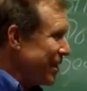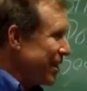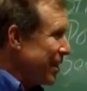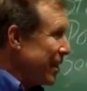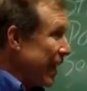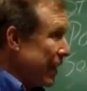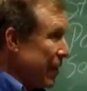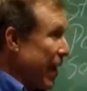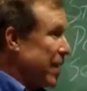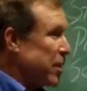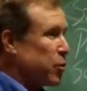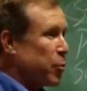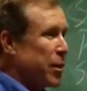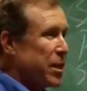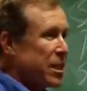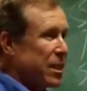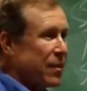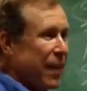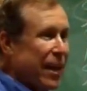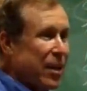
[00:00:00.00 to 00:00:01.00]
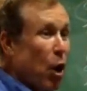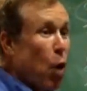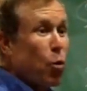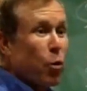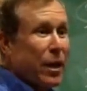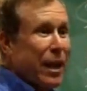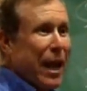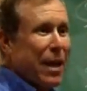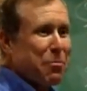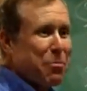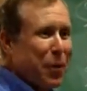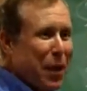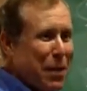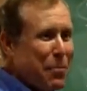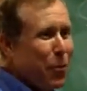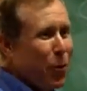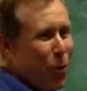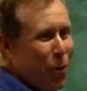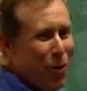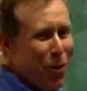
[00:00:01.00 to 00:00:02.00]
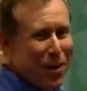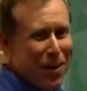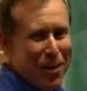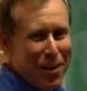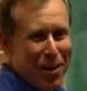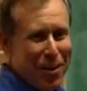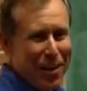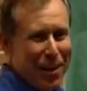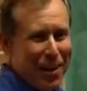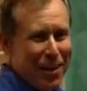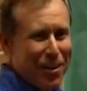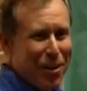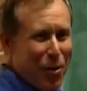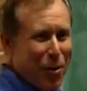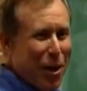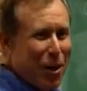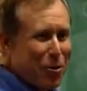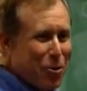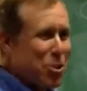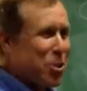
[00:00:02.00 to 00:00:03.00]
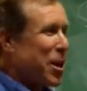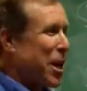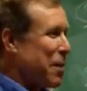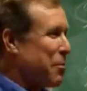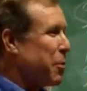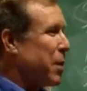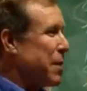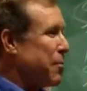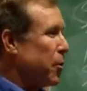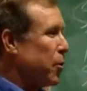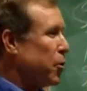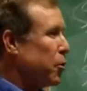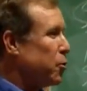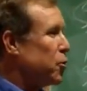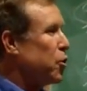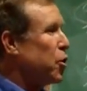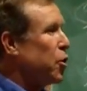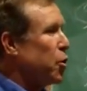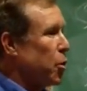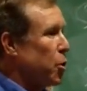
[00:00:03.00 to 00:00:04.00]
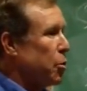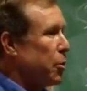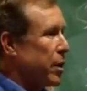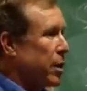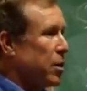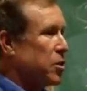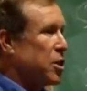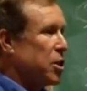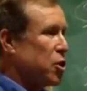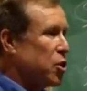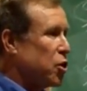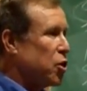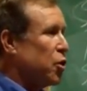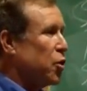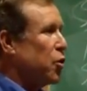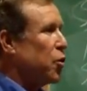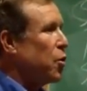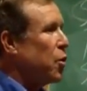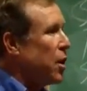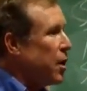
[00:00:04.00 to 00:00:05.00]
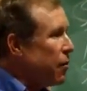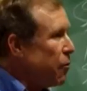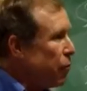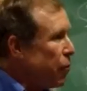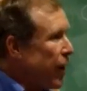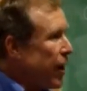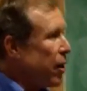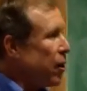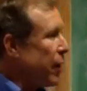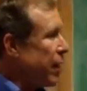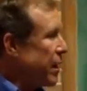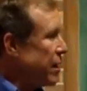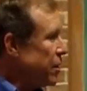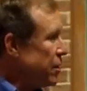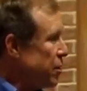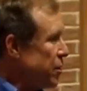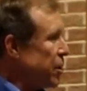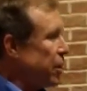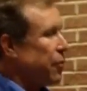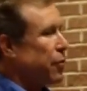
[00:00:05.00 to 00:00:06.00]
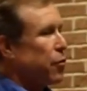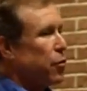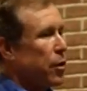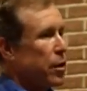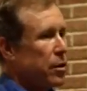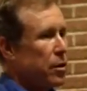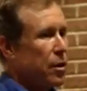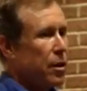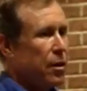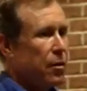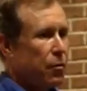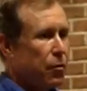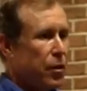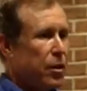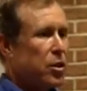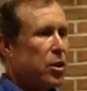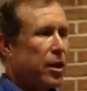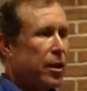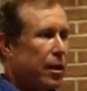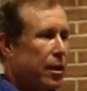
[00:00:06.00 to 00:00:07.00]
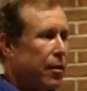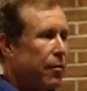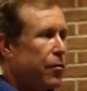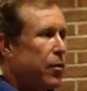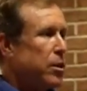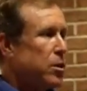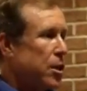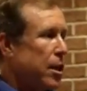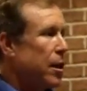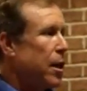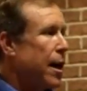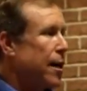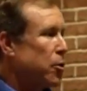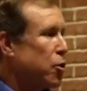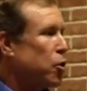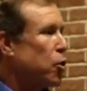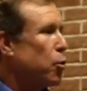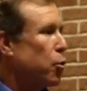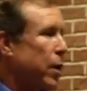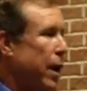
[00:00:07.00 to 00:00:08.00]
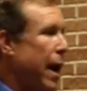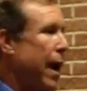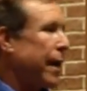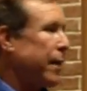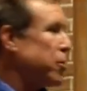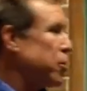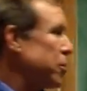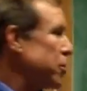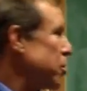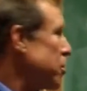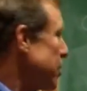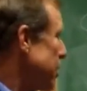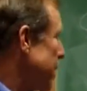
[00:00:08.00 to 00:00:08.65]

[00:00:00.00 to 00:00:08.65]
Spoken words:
And that's the reason they don't get people, don't understand people who do, because it's two very different physiological reactions to the